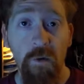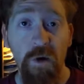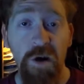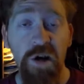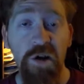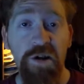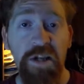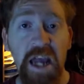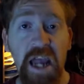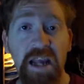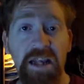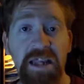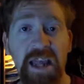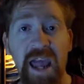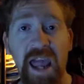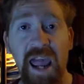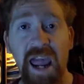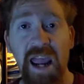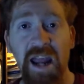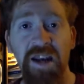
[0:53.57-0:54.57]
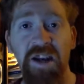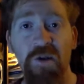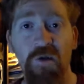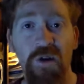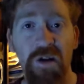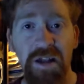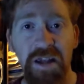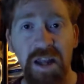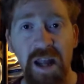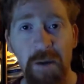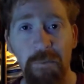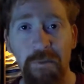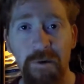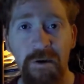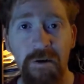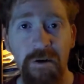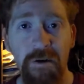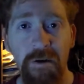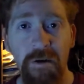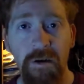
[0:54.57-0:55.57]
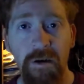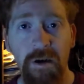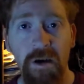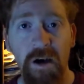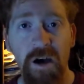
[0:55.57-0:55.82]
When you take the annual number